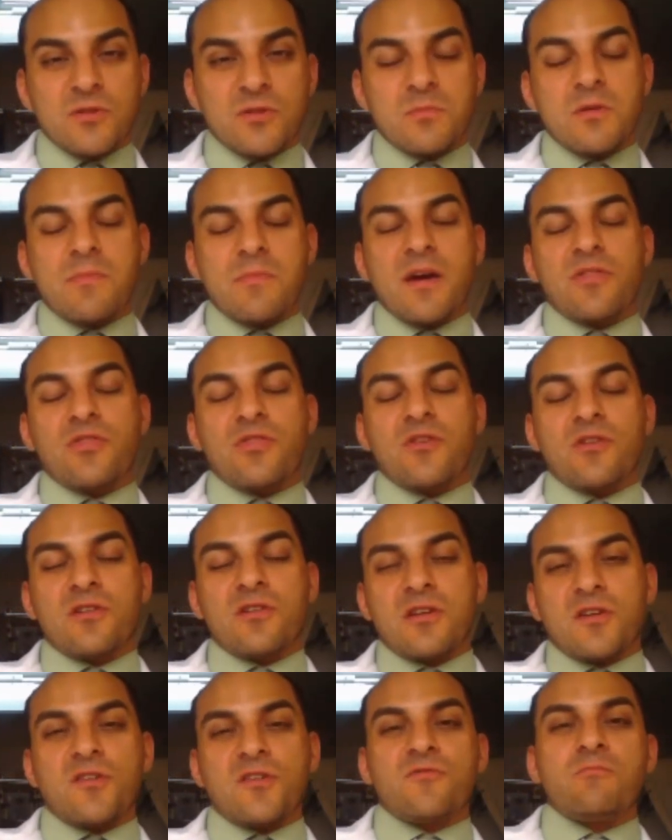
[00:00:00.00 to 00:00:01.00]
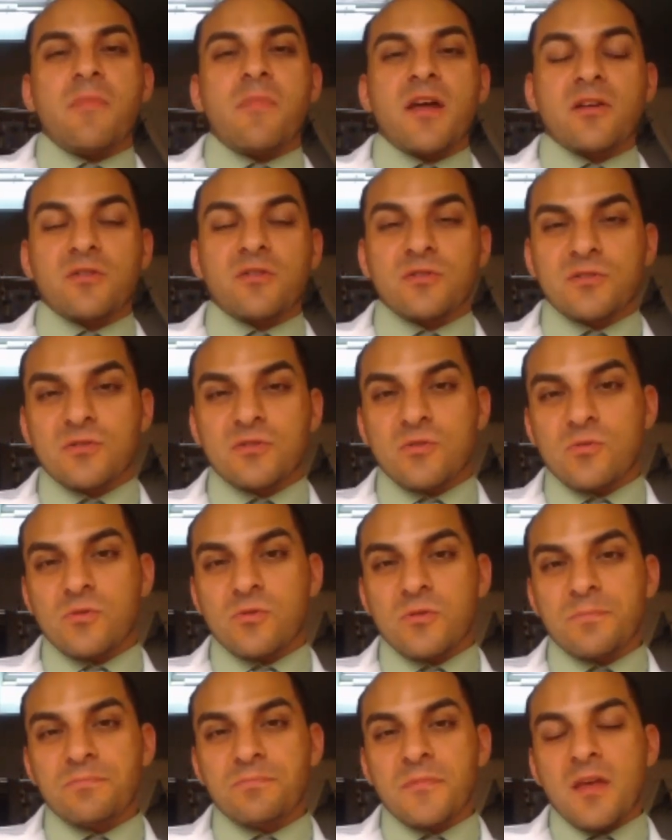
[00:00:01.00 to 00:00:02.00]
which will be my third year of medical
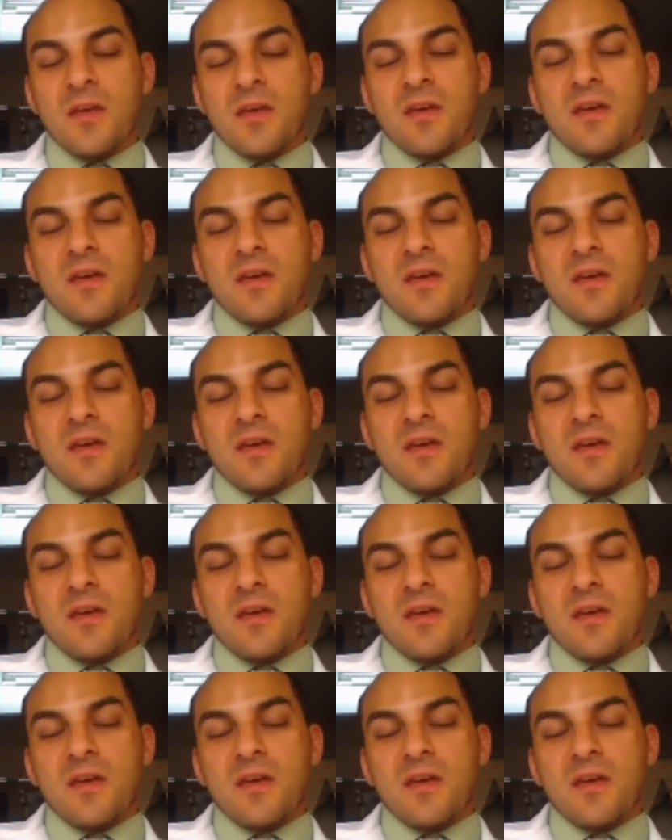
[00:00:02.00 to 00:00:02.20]
school